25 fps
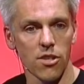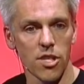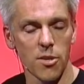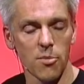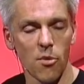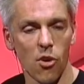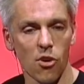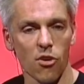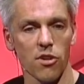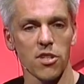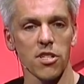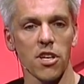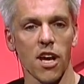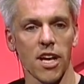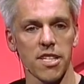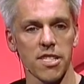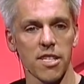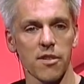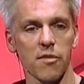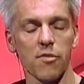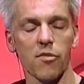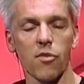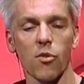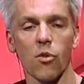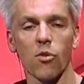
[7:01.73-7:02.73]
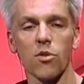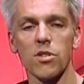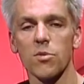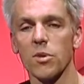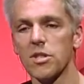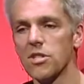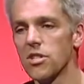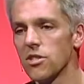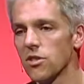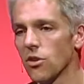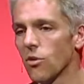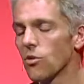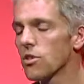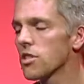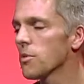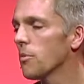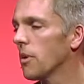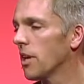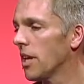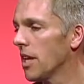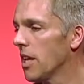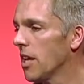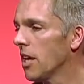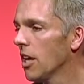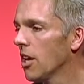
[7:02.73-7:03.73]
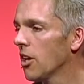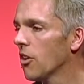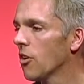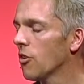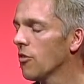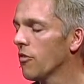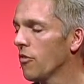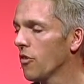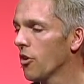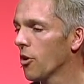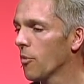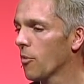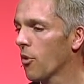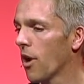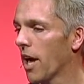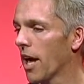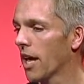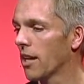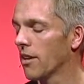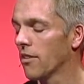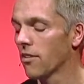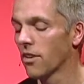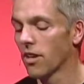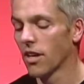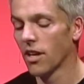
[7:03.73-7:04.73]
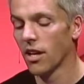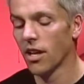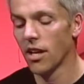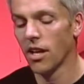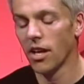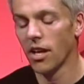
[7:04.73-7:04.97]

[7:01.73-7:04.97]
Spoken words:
democratizing force, which is ultimately good for your brand.